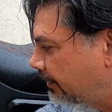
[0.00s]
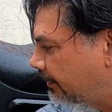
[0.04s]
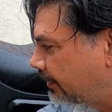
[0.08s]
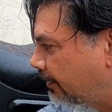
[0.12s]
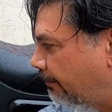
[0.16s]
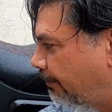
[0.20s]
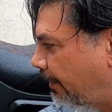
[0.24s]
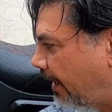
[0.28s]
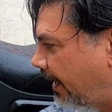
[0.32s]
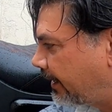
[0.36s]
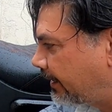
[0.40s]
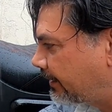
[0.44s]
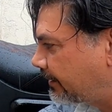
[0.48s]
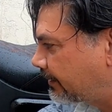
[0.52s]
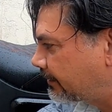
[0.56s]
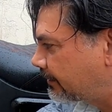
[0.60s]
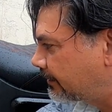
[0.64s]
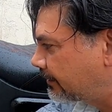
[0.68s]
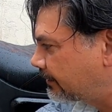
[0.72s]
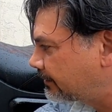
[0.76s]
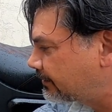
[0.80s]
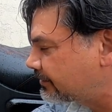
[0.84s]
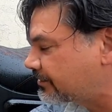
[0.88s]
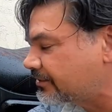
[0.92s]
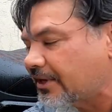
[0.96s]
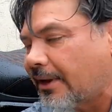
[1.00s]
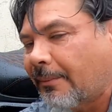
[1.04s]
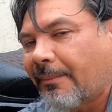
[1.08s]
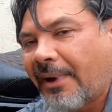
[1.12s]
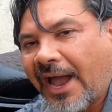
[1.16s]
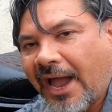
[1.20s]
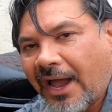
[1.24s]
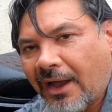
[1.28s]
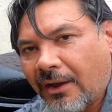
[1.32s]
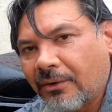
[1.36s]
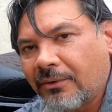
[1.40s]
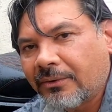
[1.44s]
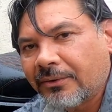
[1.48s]
the bike
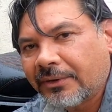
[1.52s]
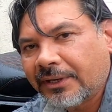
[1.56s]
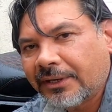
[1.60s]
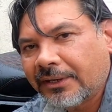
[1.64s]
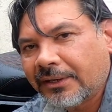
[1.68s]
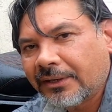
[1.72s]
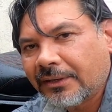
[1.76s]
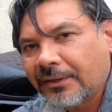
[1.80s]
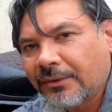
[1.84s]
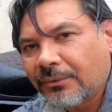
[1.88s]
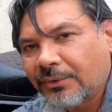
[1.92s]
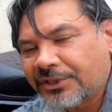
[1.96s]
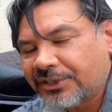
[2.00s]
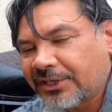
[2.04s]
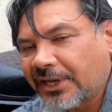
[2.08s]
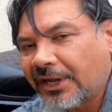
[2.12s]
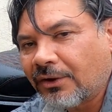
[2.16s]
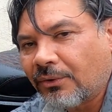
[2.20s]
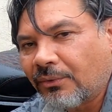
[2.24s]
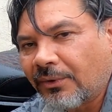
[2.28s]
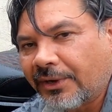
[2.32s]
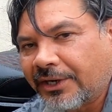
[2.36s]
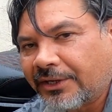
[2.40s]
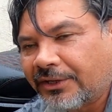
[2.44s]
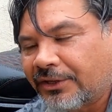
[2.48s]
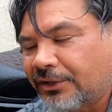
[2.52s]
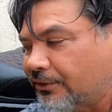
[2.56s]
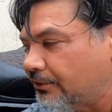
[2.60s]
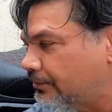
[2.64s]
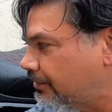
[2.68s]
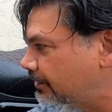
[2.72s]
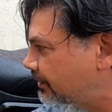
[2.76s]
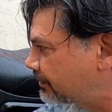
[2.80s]
somehow, which I don't want to do.